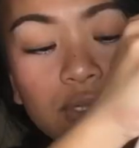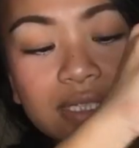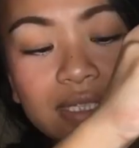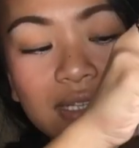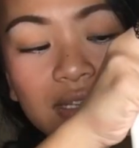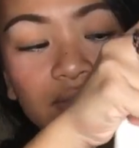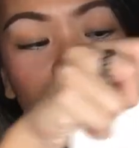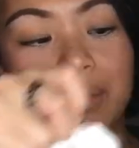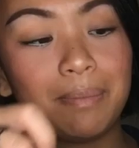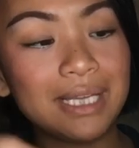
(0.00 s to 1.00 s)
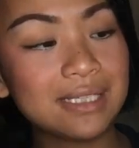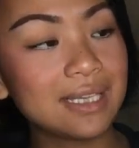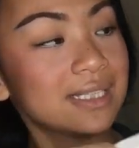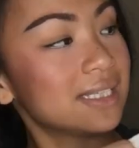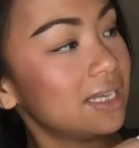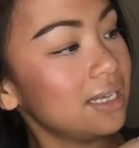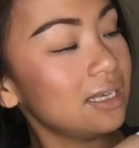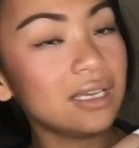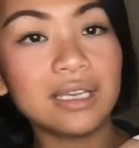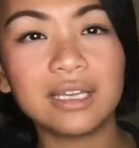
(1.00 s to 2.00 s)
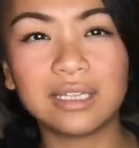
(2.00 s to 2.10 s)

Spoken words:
short sleeve basic tee.